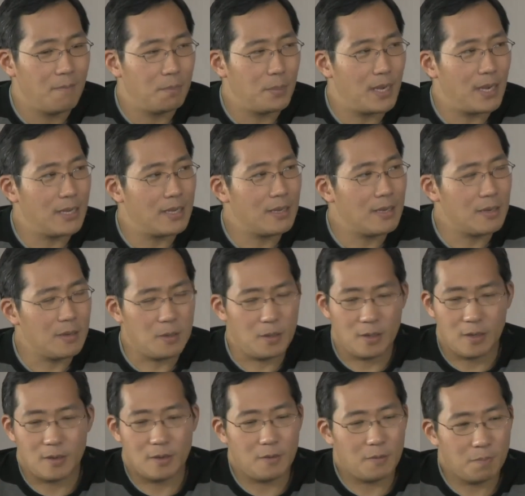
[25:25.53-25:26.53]
but
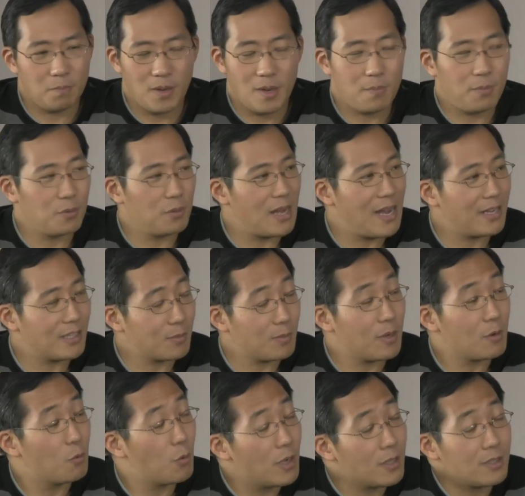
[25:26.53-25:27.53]
you know people ask
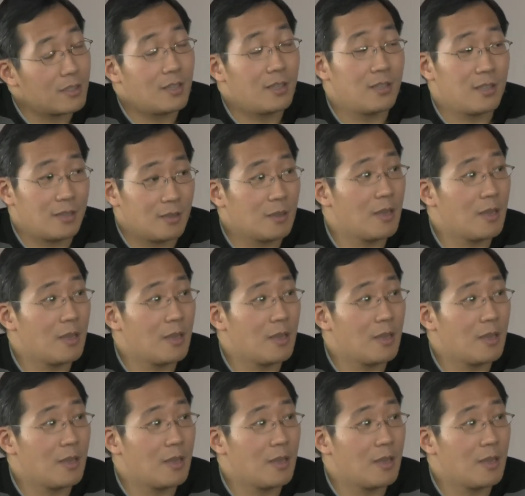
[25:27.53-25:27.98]
me what's the